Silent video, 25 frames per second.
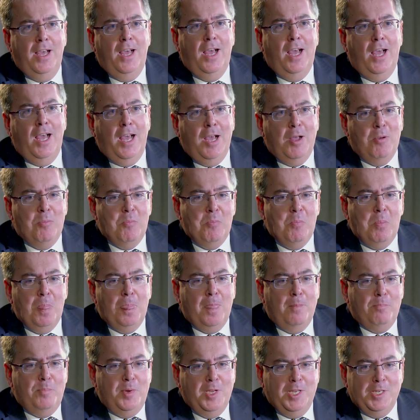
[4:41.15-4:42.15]

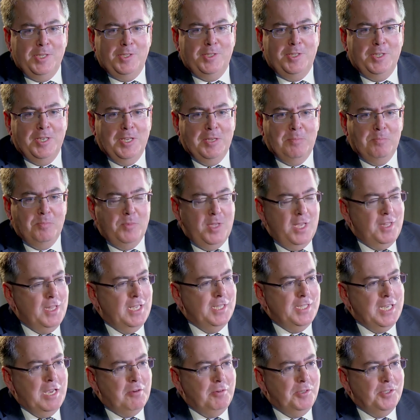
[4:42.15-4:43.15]
Yeah,
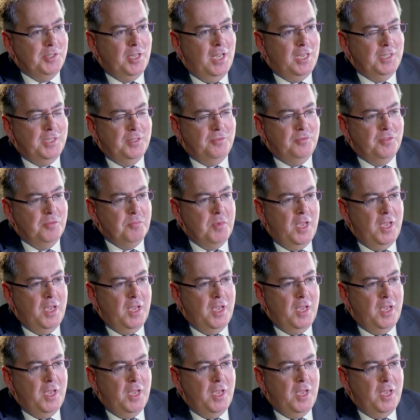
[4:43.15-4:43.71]
that's how it started for